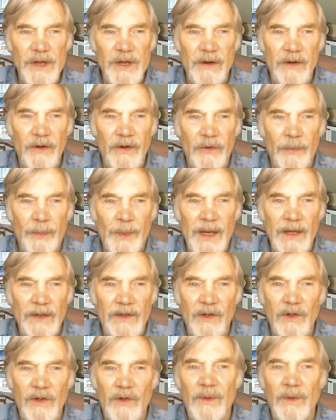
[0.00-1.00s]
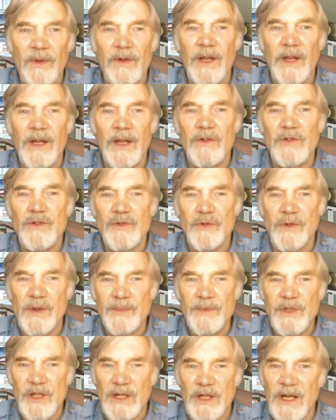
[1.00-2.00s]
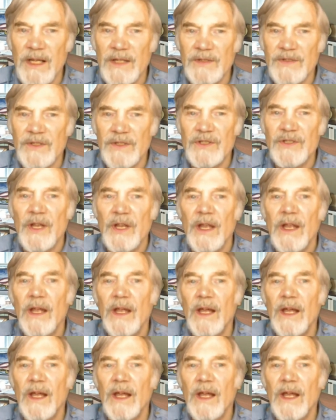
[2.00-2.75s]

are expected to attend scripture classes